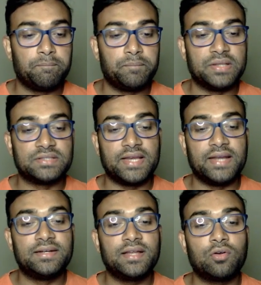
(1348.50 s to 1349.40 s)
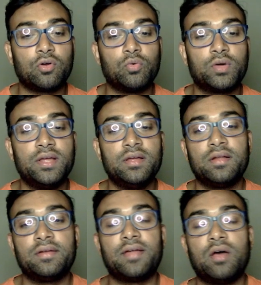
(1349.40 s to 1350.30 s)
press enter or OK.
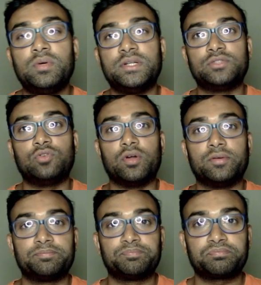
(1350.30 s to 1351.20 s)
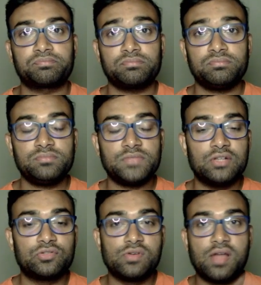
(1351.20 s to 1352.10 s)
Now it is gone.
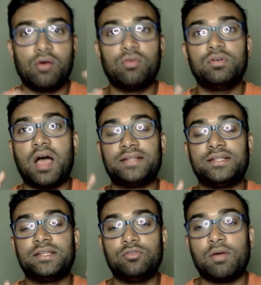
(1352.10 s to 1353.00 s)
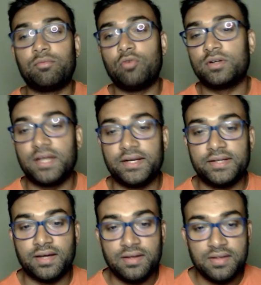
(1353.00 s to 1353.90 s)
So now I think you have got the
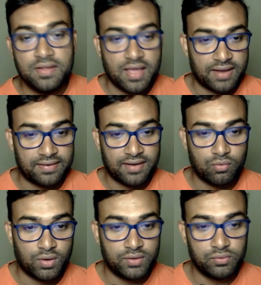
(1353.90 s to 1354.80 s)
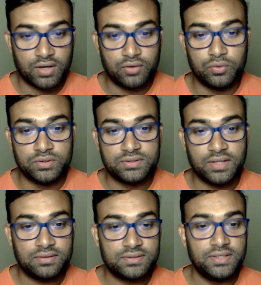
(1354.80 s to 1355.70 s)
idea. And now what you can do is
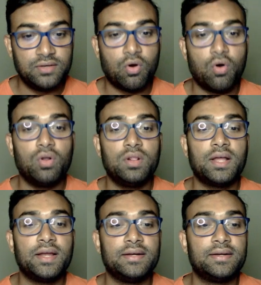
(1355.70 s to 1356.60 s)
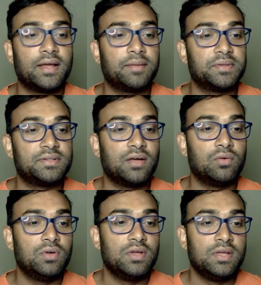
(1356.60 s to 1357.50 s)
that, see all the entire page. Now